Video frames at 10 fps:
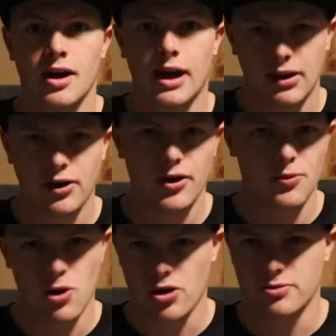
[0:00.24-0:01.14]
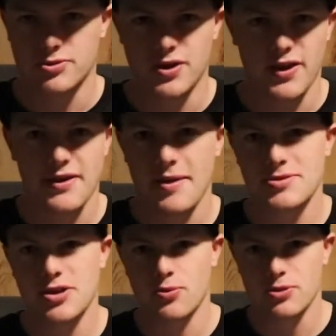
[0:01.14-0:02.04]
Hello and welcome to another
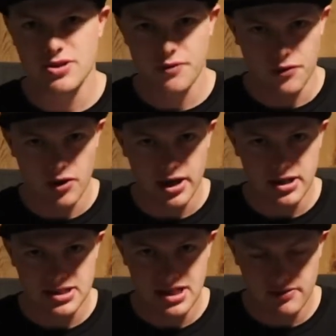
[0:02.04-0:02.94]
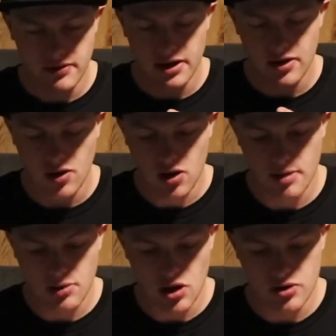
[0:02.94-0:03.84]
episode of WhiskefyTV.
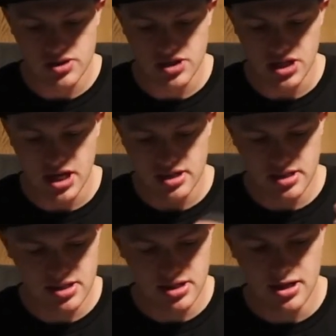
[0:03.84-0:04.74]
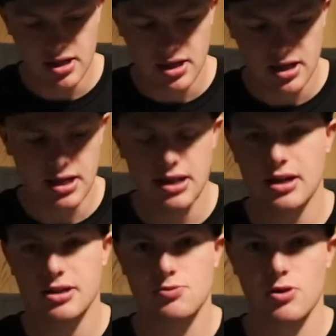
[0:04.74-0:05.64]
I'm your host Jez. Here
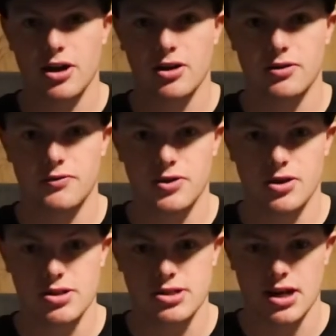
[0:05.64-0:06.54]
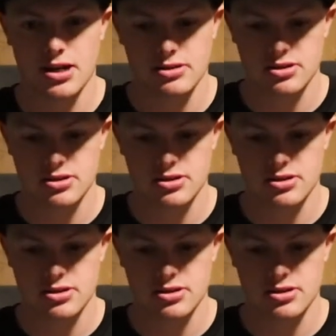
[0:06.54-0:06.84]
is what I got for you guys today.